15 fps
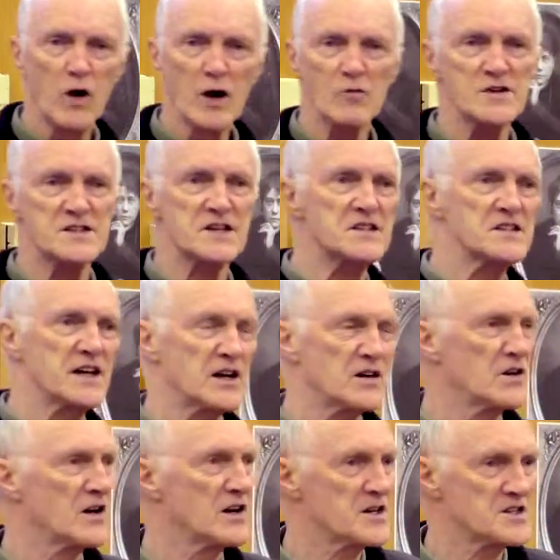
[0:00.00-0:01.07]
What was the
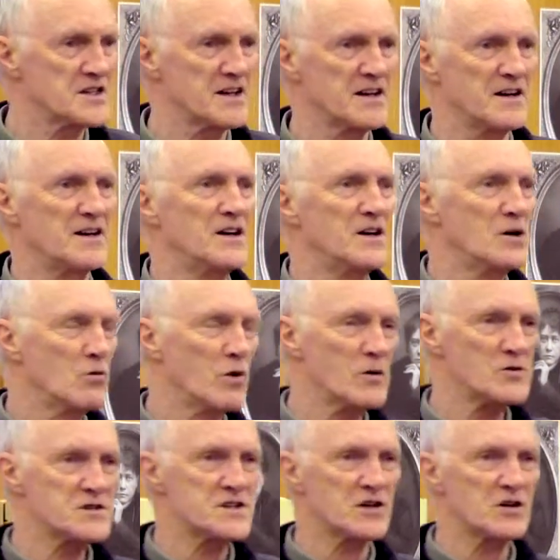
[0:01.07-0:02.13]
technology?
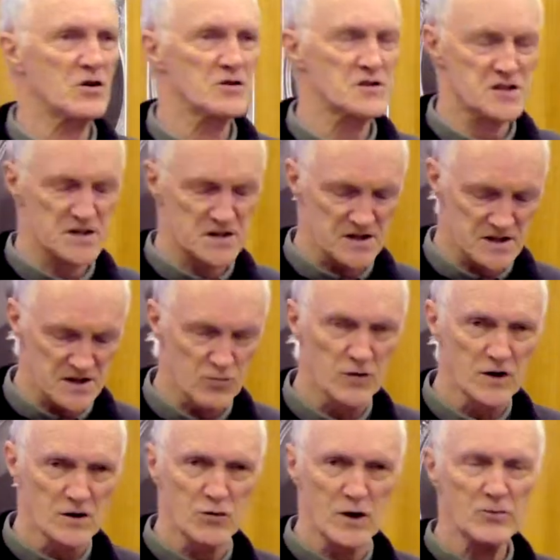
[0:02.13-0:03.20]
What was the consciousness?
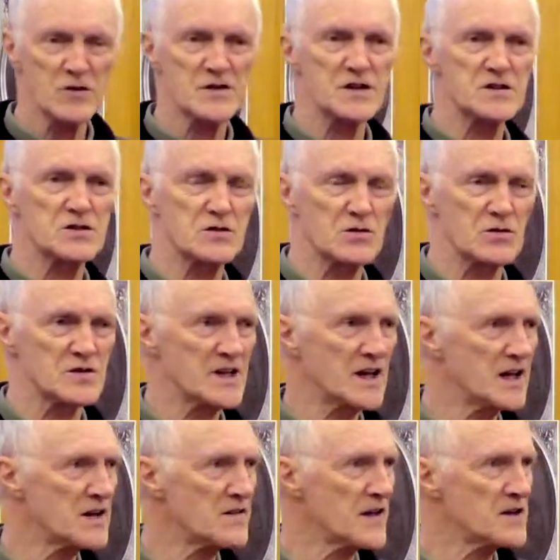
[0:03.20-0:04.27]
What were the tools?
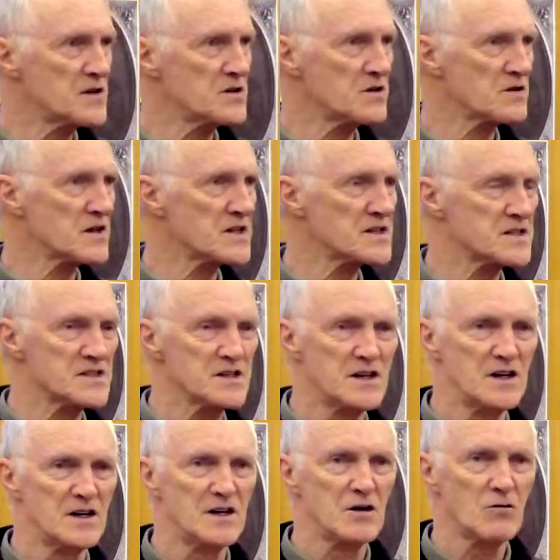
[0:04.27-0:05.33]
How did they do this?
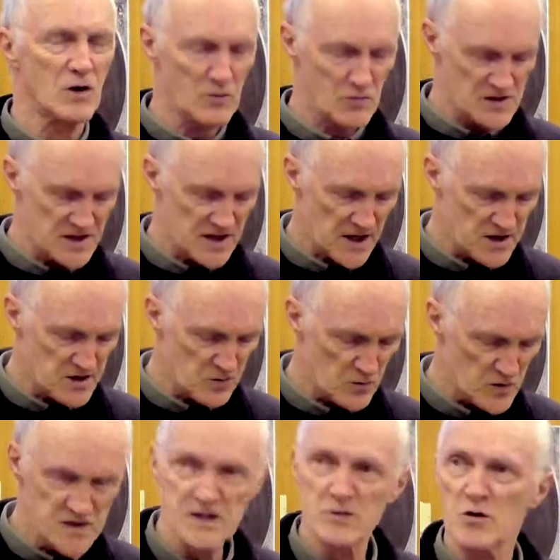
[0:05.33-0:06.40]
What was the ancient
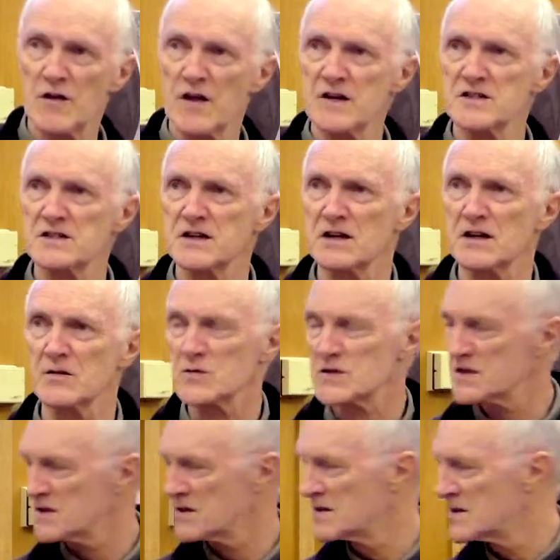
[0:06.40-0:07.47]
wisdom of those
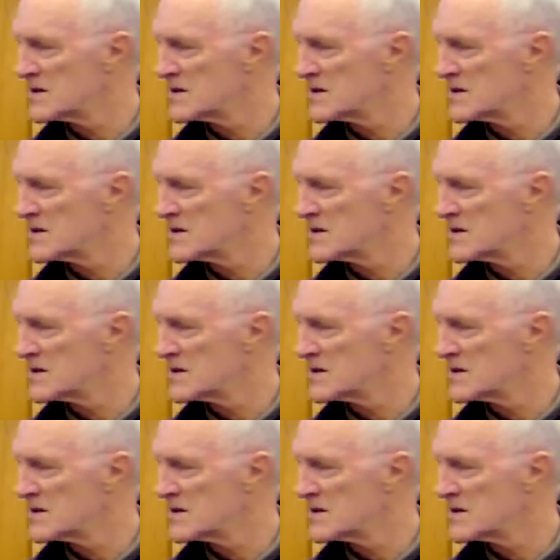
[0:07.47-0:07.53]
times?